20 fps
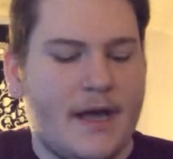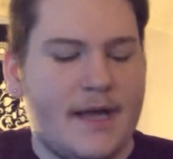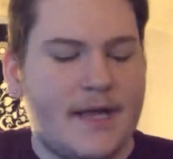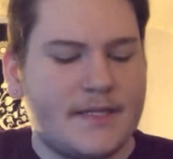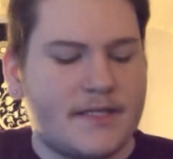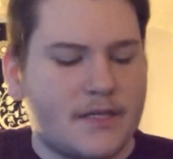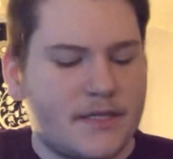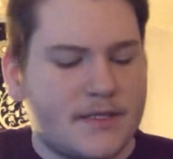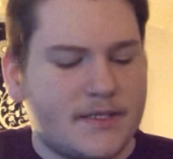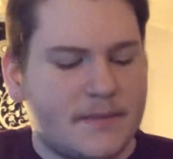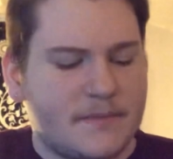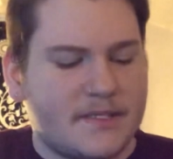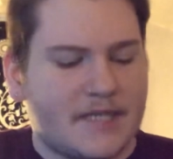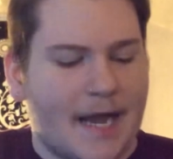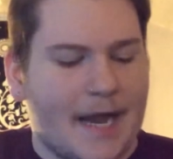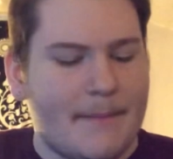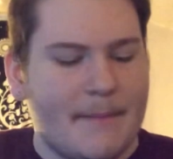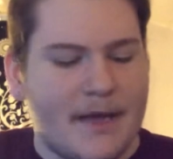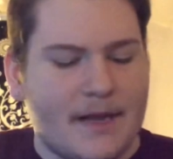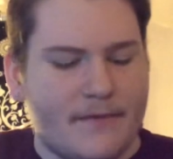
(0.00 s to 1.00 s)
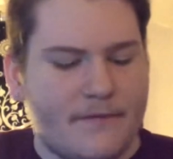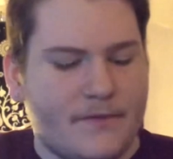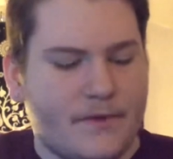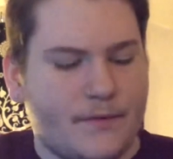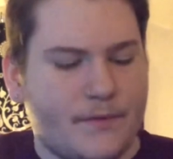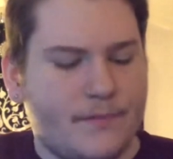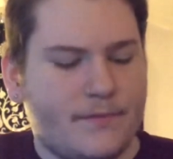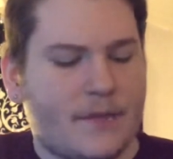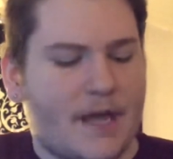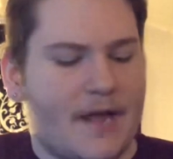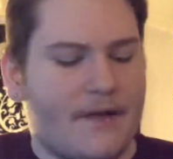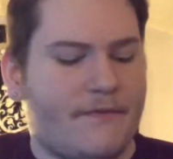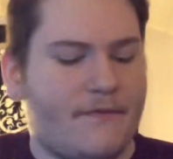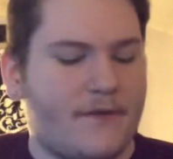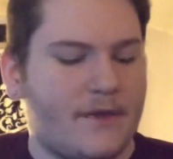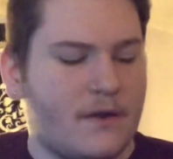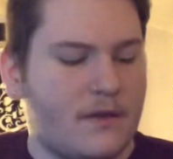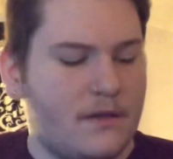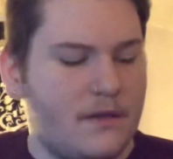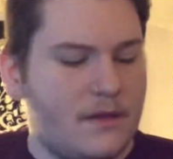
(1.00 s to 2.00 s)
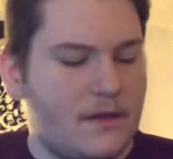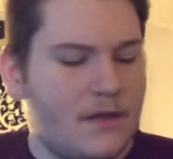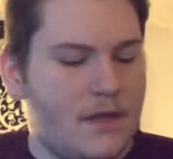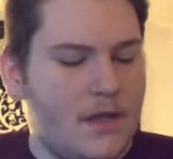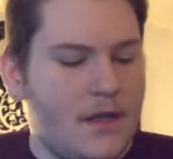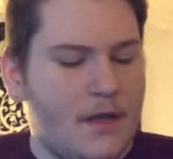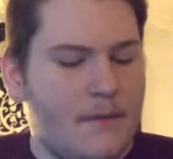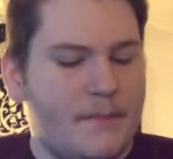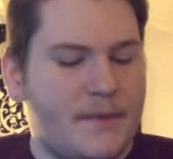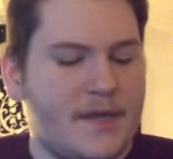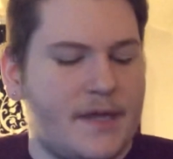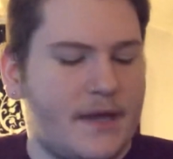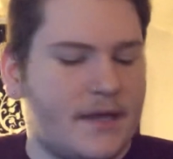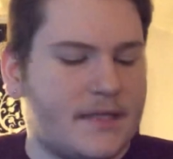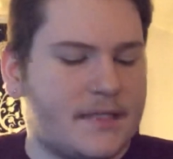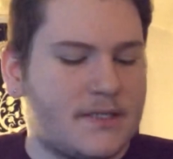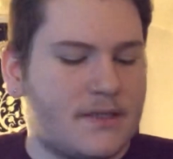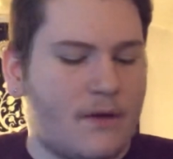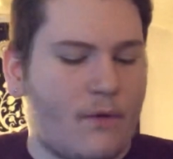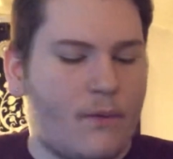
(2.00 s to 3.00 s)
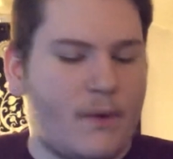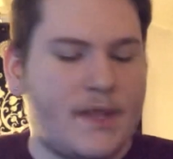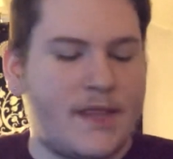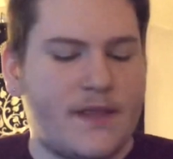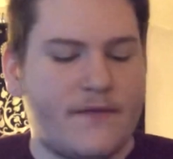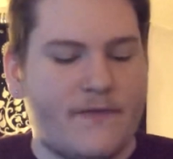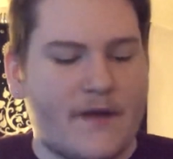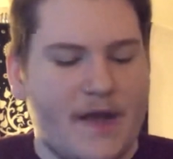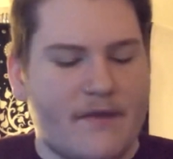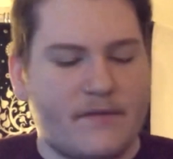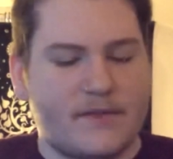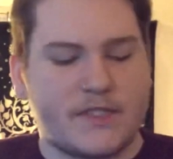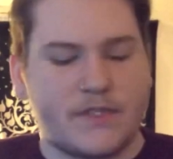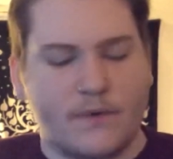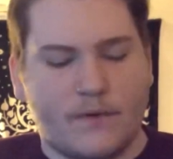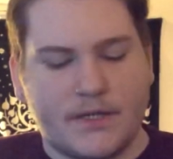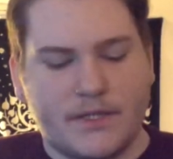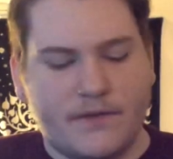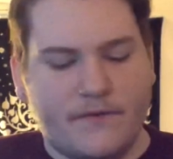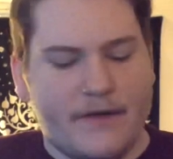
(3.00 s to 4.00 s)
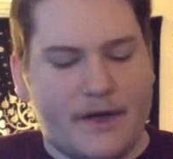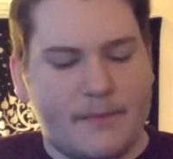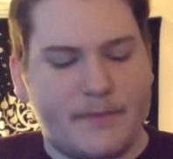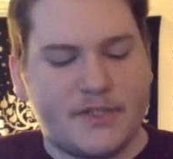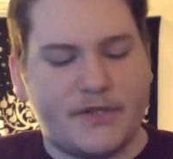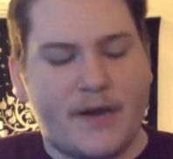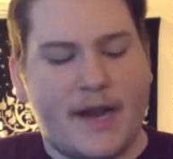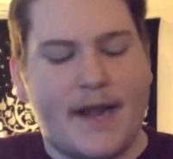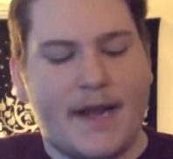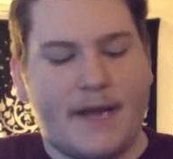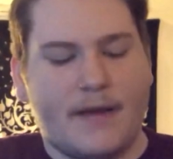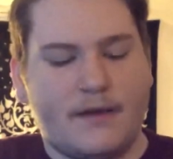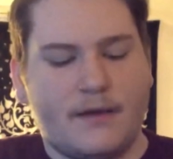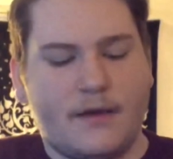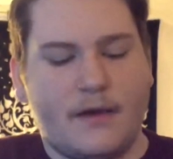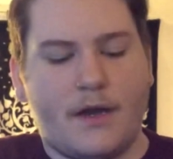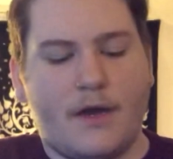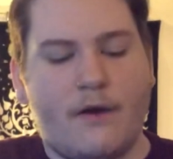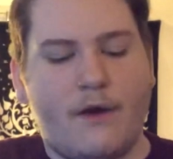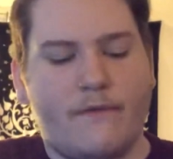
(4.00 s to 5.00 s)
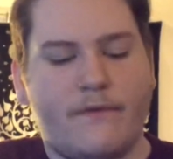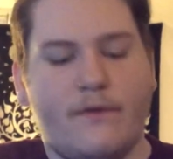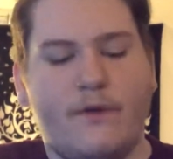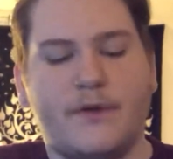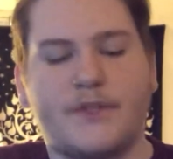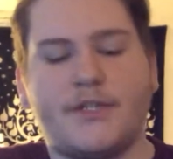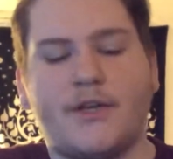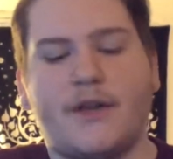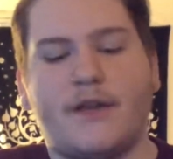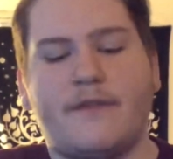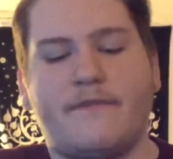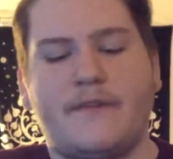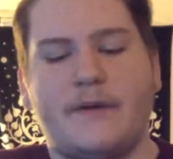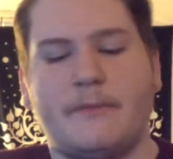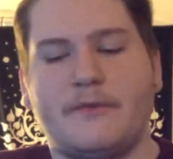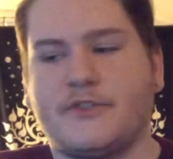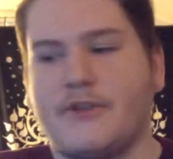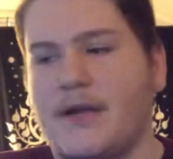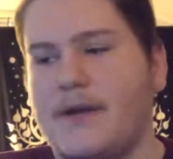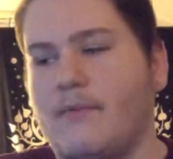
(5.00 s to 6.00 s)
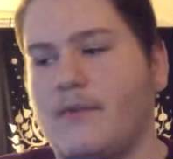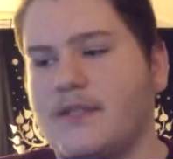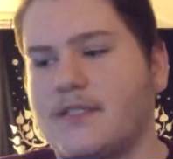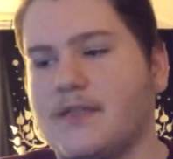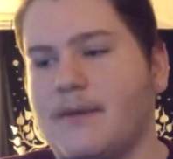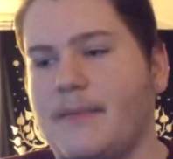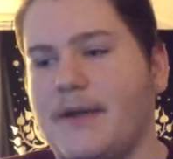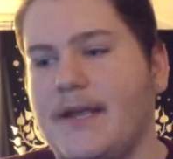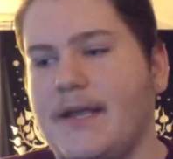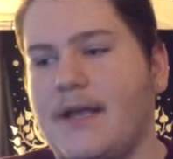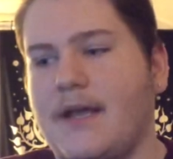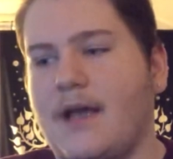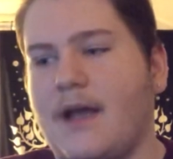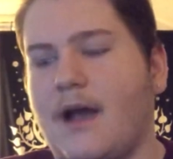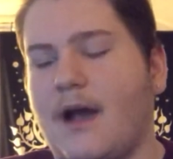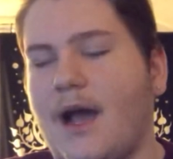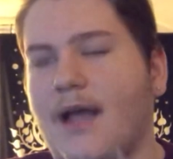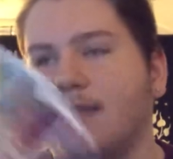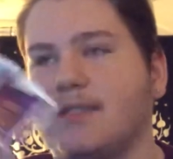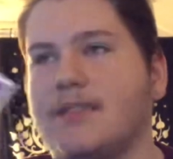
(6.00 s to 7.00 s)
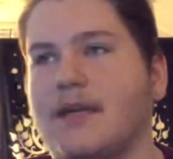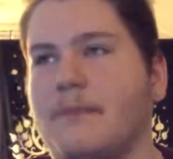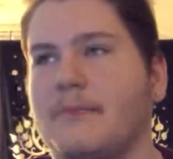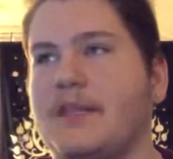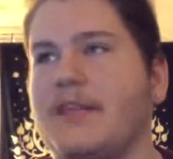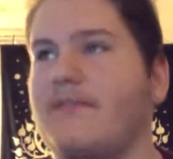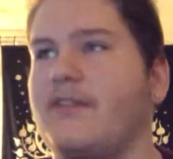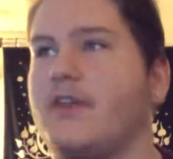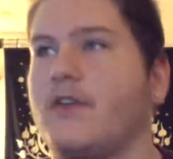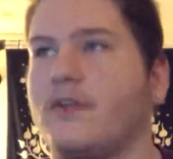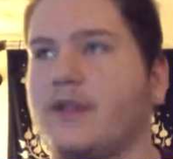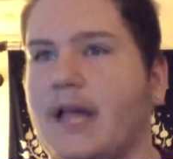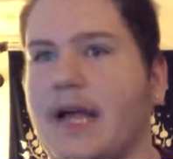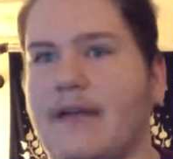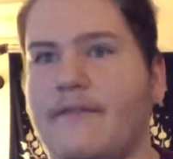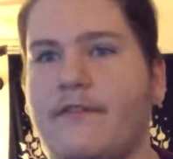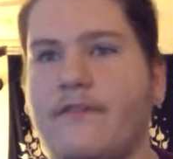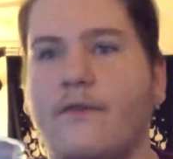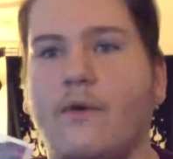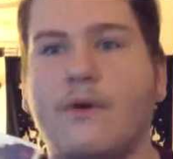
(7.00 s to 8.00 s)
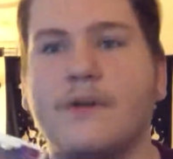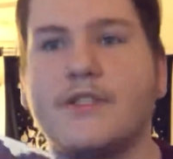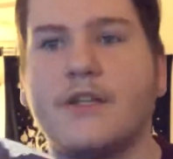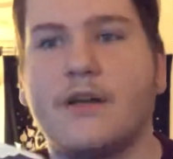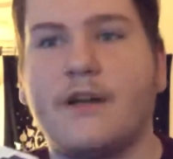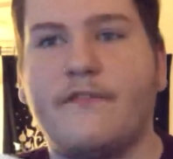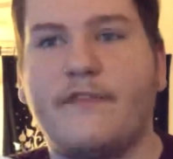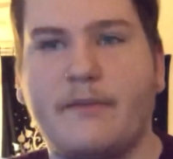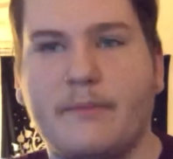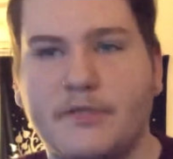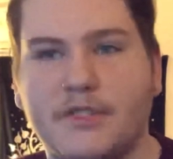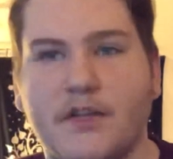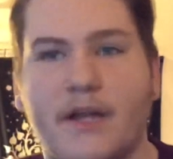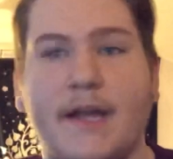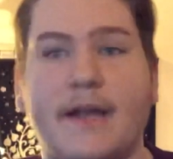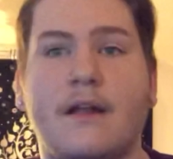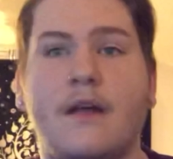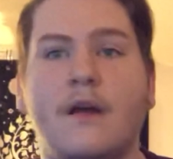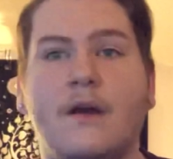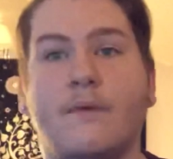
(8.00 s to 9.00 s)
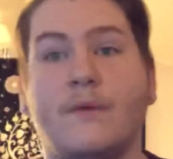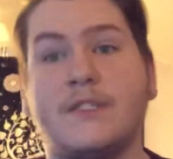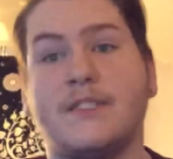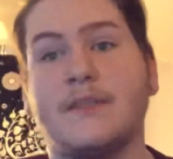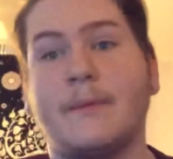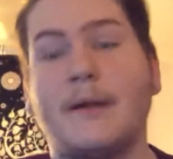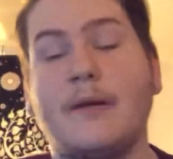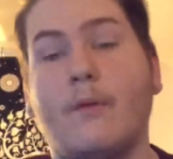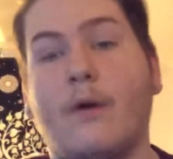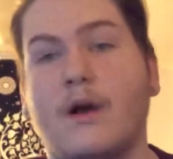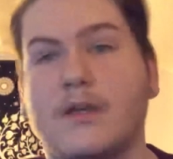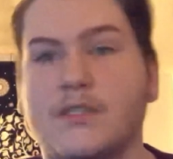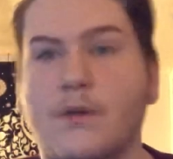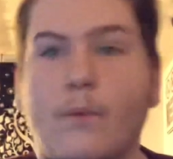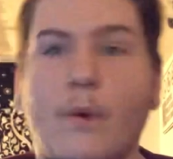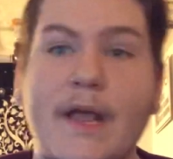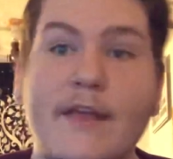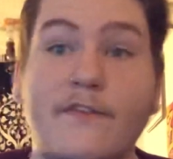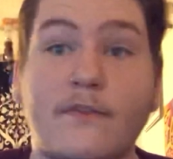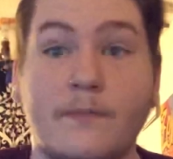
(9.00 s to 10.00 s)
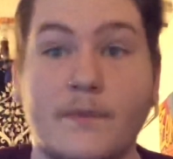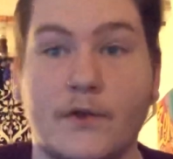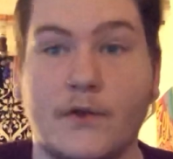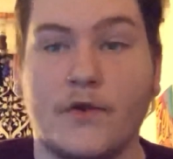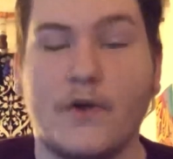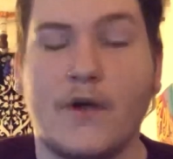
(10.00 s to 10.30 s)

It took some time out of you, I feel, because with the Five of Swords, you felt betrayed, you know? Of course you're going to feel betrayed when somebody ends up leaving your life. Of course you're going to feel betrayed when somebody walks away from you,